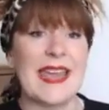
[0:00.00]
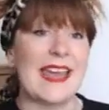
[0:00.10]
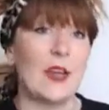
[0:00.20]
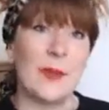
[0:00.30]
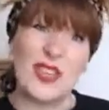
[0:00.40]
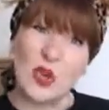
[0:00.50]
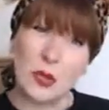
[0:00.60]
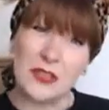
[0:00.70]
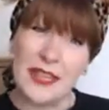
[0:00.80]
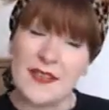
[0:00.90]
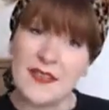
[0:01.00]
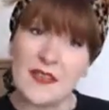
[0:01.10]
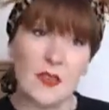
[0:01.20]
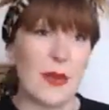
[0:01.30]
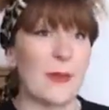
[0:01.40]
It could be shorter
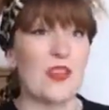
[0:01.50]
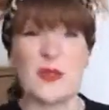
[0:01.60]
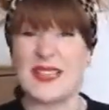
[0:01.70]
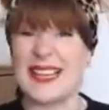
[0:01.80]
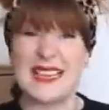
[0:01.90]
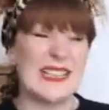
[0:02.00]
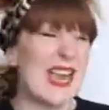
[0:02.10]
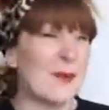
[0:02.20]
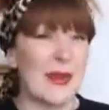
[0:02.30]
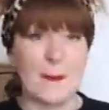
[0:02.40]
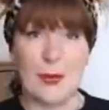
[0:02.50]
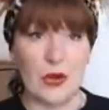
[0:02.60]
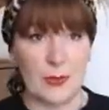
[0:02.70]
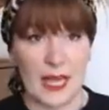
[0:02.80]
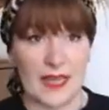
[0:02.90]
classes. So maybe you're doing like a 10-minute
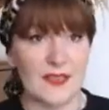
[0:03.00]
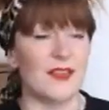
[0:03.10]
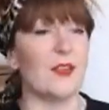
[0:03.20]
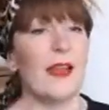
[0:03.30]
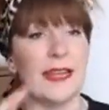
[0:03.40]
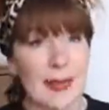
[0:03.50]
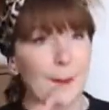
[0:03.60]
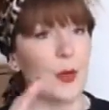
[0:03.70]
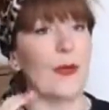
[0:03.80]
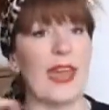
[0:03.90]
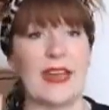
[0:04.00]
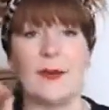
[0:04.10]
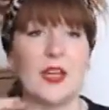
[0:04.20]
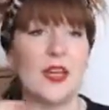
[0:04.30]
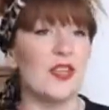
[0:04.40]
booty blast and you're like, yep, okay,
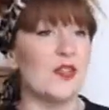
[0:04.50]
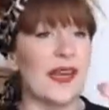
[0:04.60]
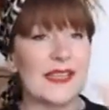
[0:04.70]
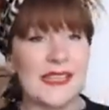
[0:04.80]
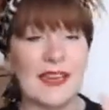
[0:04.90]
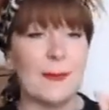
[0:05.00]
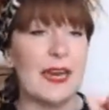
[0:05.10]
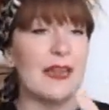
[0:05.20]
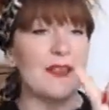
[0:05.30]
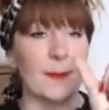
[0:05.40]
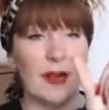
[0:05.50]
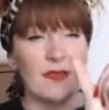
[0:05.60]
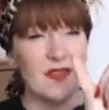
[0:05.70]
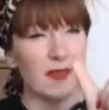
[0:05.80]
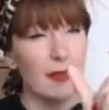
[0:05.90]
I'm going to do that 10 minutes. I'm going
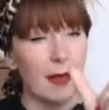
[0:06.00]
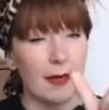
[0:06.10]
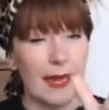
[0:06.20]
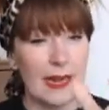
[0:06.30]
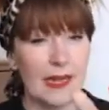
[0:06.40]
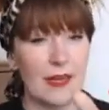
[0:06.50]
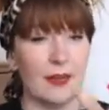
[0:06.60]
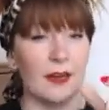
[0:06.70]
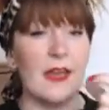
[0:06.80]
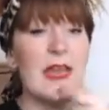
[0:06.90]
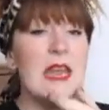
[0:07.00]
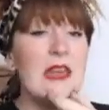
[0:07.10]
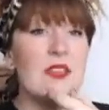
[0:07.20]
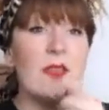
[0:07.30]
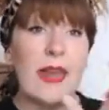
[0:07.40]
to slot it in here.
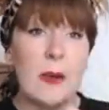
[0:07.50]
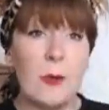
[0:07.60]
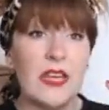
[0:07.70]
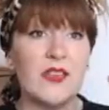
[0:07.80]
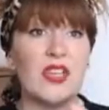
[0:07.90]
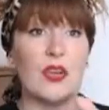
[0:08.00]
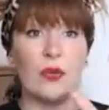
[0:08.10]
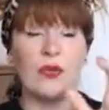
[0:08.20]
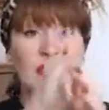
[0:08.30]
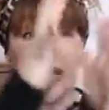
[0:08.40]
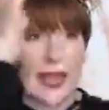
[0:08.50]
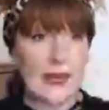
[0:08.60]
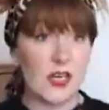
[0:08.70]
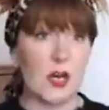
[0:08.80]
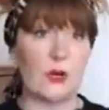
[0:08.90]
So then I want you to
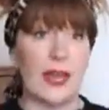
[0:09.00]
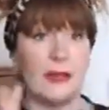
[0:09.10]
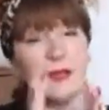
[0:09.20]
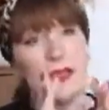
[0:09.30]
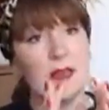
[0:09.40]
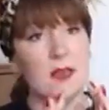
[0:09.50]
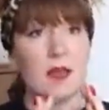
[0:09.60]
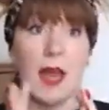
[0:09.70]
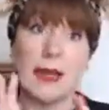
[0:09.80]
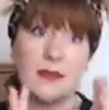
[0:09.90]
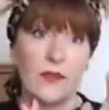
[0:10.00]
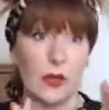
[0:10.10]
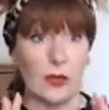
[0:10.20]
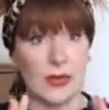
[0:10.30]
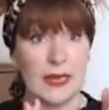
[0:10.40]
decide, okay, these are the kinds of
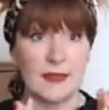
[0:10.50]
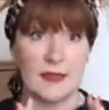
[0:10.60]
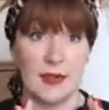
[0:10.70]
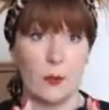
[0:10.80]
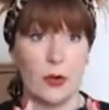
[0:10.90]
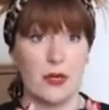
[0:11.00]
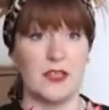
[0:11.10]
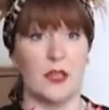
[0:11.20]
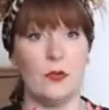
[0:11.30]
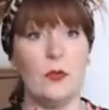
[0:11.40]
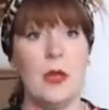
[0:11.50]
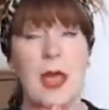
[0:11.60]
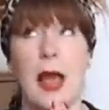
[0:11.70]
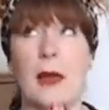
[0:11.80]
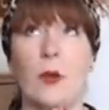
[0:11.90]
yoga classes that I want to do.
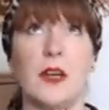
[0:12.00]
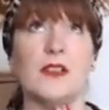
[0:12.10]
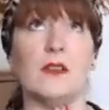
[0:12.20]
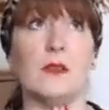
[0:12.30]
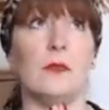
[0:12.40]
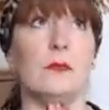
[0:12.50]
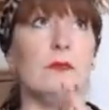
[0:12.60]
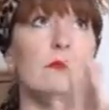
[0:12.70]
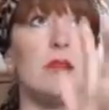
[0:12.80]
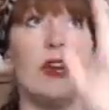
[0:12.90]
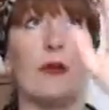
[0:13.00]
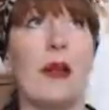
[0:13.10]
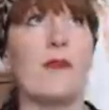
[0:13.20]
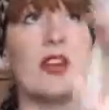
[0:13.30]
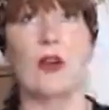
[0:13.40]
I want to do,
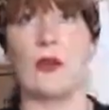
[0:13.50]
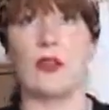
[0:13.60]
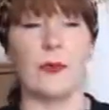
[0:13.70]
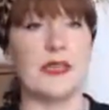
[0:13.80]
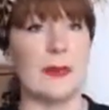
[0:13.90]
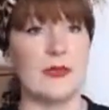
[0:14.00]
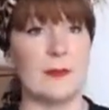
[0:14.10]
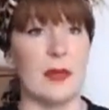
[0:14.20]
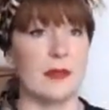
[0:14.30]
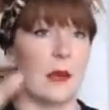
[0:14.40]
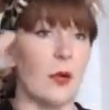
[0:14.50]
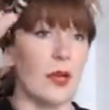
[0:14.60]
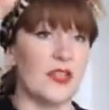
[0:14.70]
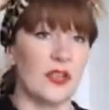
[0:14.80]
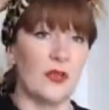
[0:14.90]
gravity yoga 3 times a month. I want
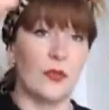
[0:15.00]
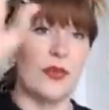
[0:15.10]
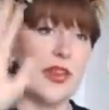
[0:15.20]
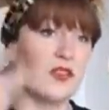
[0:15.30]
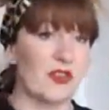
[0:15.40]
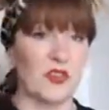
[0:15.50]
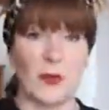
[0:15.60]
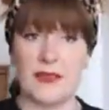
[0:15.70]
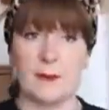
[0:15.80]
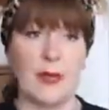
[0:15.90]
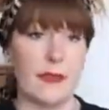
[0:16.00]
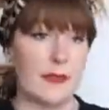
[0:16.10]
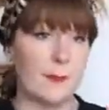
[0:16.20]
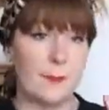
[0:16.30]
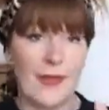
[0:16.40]
to do nidra twice a
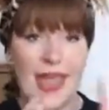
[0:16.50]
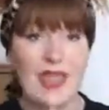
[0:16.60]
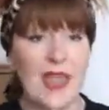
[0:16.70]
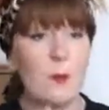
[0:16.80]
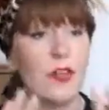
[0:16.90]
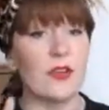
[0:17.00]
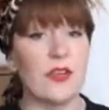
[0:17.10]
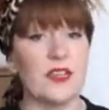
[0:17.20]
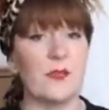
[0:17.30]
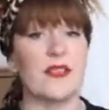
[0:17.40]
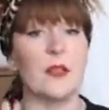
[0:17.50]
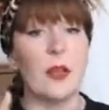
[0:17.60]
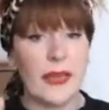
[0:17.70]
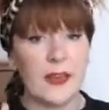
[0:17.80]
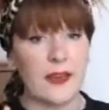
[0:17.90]
month. And then what you're going to do is
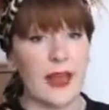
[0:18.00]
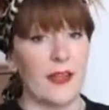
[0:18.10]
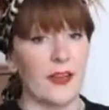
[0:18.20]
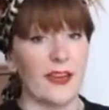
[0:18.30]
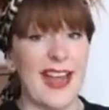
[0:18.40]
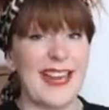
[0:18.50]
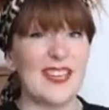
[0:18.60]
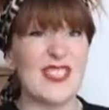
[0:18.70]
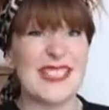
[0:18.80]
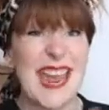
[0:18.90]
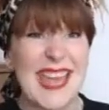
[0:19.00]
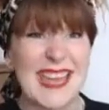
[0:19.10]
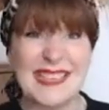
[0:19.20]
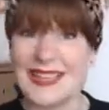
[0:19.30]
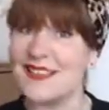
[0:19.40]
look at your calendar and just
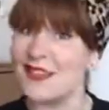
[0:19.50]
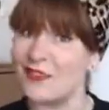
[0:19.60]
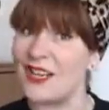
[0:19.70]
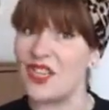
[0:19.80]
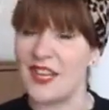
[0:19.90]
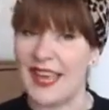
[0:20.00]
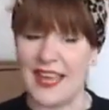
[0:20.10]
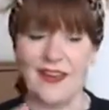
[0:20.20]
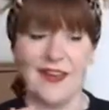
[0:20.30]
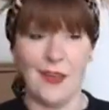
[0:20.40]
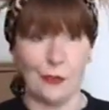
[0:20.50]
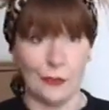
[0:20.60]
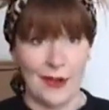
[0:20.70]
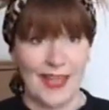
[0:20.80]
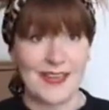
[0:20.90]
take into consideration again,
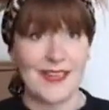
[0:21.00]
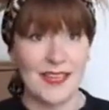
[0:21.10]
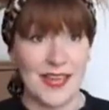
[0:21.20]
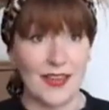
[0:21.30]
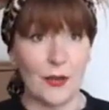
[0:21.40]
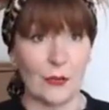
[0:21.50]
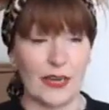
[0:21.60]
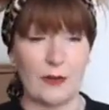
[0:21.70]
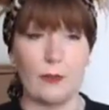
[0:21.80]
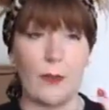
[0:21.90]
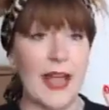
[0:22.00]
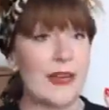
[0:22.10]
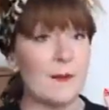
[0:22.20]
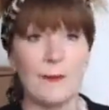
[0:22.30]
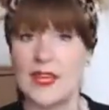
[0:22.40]
red, yellow, green.
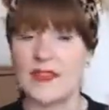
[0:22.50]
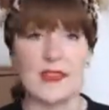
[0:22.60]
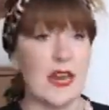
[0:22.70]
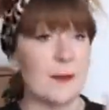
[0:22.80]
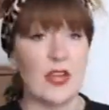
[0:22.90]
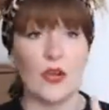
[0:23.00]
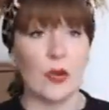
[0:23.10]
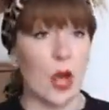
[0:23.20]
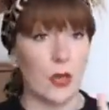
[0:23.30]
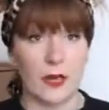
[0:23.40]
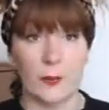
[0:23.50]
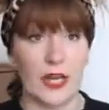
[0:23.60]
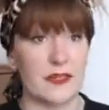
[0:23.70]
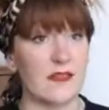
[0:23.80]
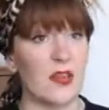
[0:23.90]
Red is the time that you're not going to
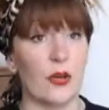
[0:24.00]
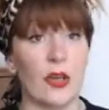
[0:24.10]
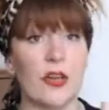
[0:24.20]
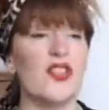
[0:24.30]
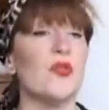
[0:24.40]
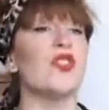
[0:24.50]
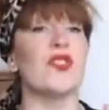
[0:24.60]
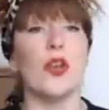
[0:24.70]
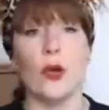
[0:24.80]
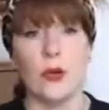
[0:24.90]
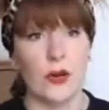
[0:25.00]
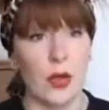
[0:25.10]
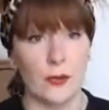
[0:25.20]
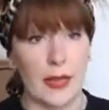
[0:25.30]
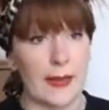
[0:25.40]
practice yoga because you just know you're
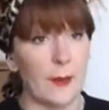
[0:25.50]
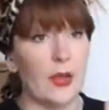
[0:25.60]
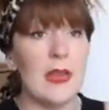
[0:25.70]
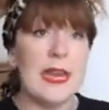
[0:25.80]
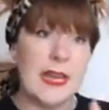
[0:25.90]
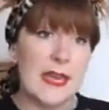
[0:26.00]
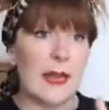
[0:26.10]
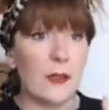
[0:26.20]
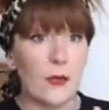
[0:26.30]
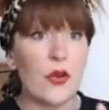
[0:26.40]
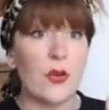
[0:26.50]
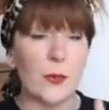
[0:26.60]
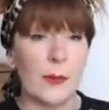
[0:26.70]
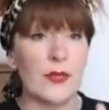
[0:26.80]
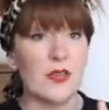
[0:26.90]
not reliable. Yellow, you
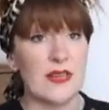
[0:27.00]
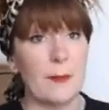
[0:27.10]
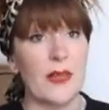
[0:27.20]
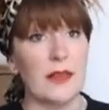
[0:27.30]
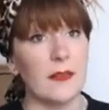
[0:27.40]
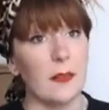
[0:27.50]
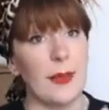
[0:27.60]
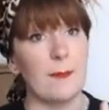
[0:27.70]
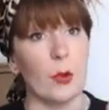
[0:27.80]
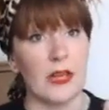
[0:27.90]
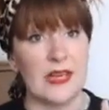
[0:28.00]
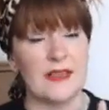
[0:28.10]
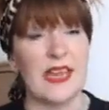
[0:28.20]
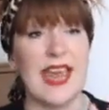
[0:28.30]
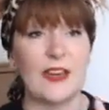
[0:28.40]
could probably do something a little bit more
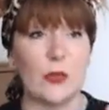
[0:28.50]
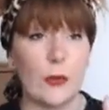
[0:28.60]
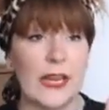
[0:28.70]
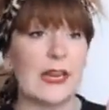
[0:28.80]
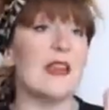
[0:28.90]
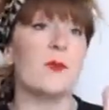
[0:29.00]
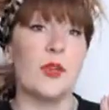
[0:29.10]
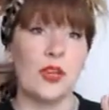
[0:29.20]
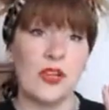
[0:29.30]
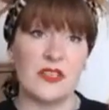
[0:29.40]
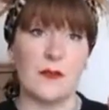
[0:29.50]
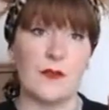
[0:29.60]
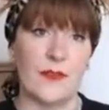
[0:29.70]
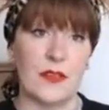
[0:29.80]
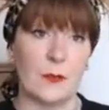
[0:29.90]
easy. And green is when you're going to do
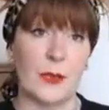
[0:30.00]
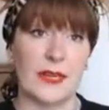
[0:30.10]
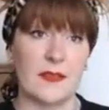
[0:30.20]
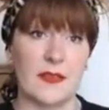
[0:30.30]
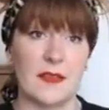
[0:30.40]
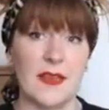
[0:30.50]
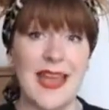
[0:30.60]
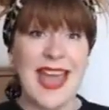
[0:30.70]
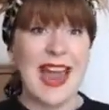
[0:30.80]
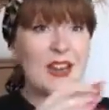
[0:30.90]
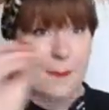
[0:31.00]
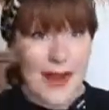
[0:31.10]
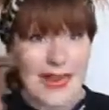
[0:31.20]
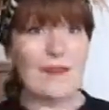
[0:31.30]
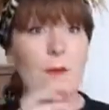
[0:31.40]
those physical practices. And you
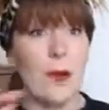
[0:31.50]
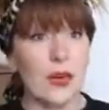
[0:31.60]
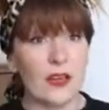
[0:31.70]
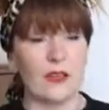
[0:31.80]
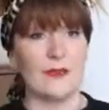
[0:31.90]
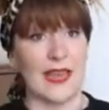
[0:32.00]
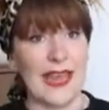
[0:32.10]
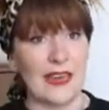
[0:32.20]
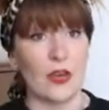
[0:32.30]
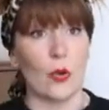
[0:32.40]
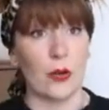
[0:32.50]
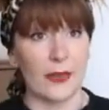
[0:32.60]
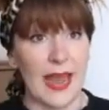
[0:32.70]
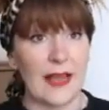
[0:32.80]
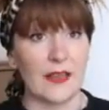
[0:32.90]
might even mark those in
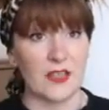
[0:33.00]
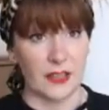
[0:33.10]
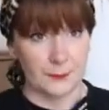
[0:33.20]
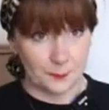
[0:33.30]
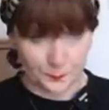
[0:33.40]
your calendar.